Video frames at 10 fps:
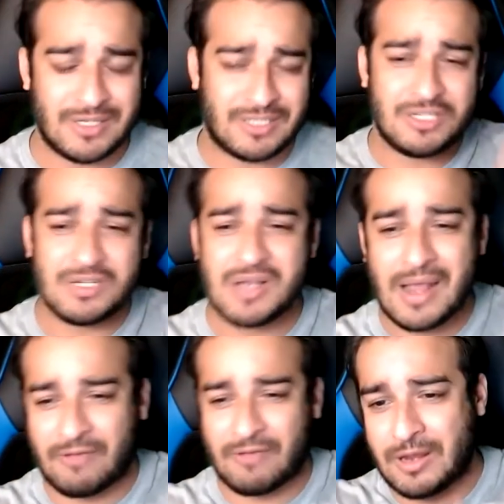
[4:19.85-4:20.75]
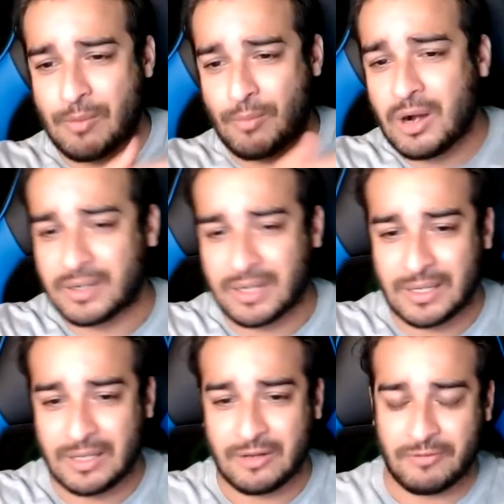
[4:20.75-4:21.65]
It's just like affiliate marketing.
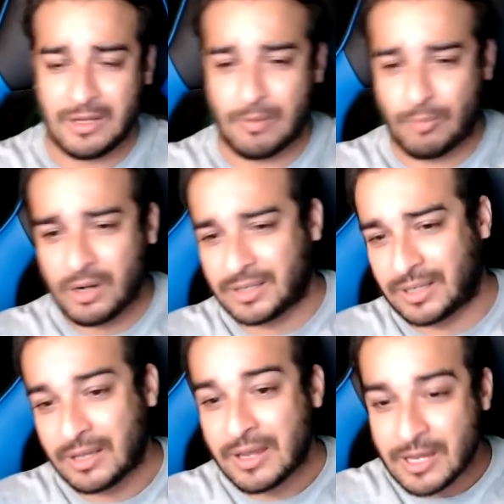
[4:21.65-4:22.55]
In affiliate marketing,